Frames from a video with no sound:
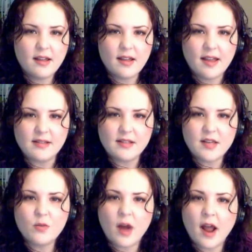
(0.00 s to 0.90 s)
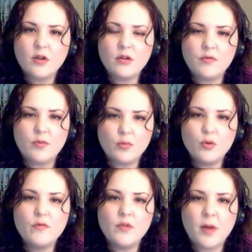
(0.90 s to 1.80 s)
and see what I could have
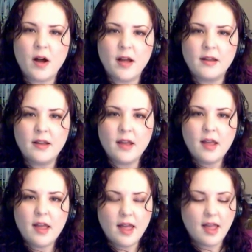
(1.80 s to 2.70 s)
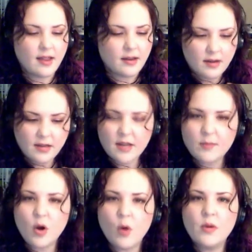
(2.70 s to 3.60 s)
improved upon, and
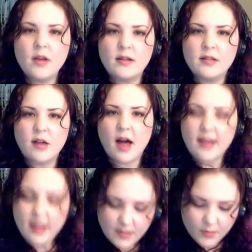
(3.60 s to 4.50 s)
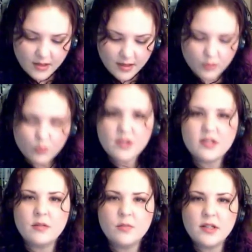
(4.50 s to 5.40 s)
keep going until I get something that's
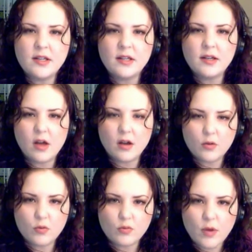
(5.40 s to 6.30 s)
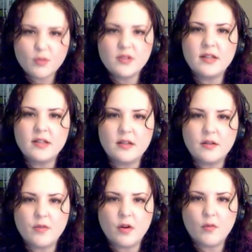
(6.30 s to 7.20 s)
reasonably
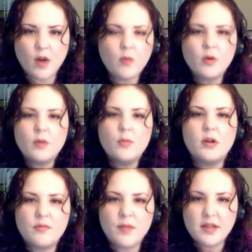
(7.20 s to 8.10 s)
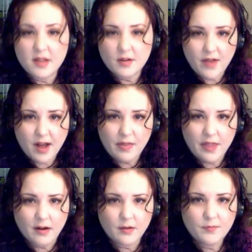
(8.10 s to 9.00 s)
representative of what I want to put of myself out
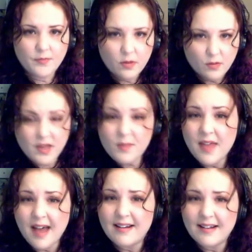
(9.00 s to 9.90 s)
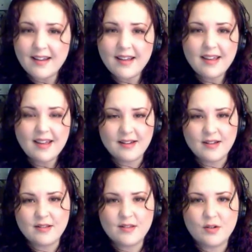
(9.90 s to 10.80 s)
there. So keep that into
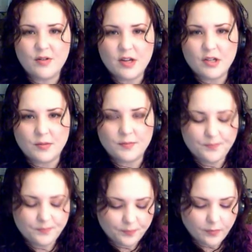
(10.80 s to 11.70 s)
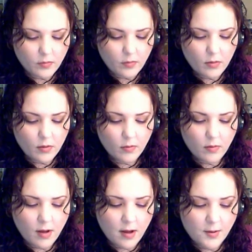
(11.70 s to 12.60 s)
consideration.
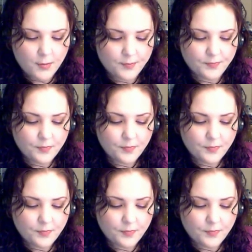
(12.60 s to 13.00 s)
I